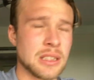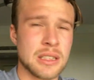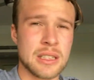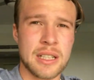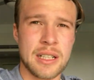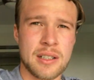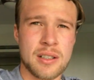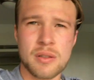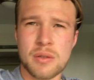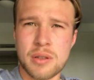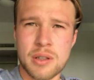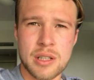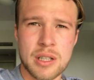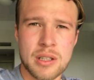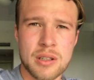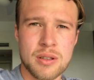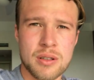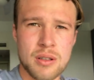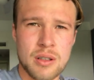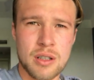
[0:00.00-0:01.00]
That's all you
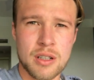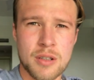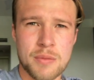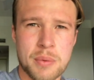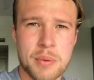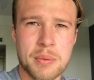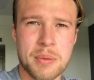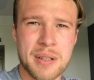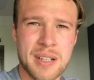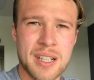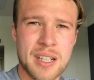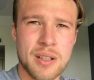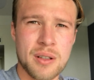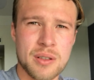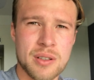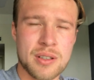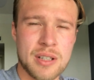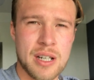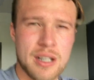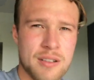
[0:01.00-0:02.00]
can do, you know, prepare
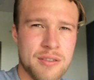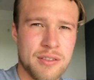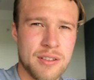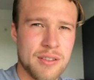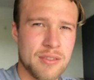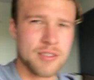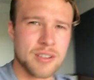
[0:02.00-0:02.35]
yourself and